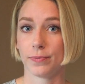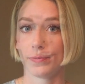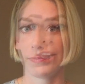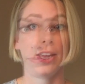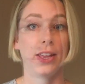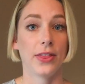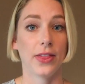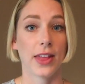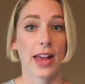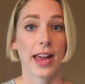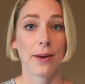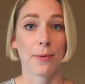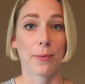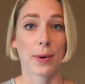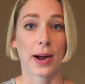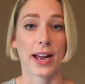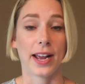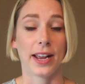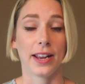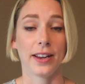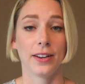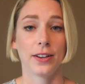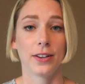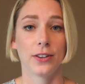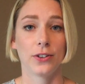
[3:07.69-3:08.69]
In that
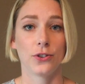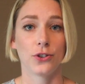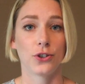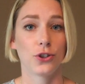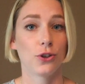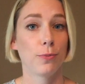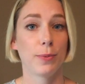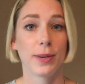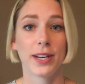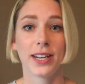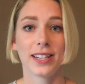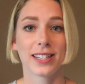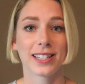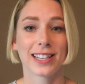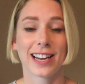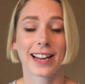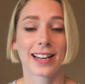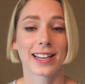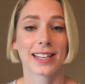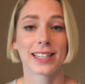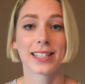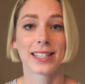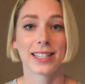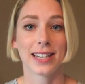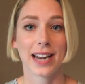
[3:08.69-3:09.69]
way, Jupiter is
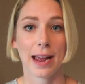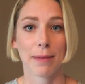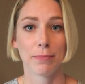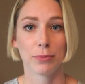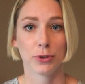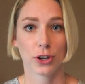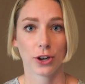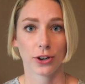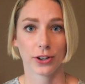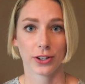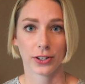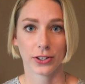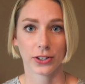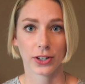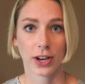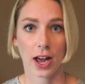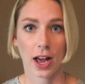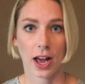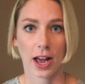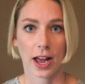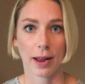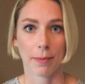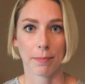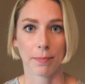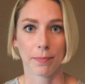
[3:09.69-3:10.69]
like a snapshot in
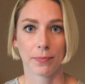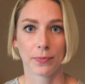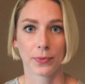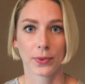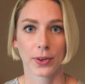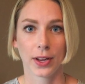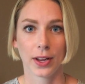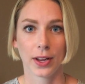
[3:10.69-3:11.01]
time,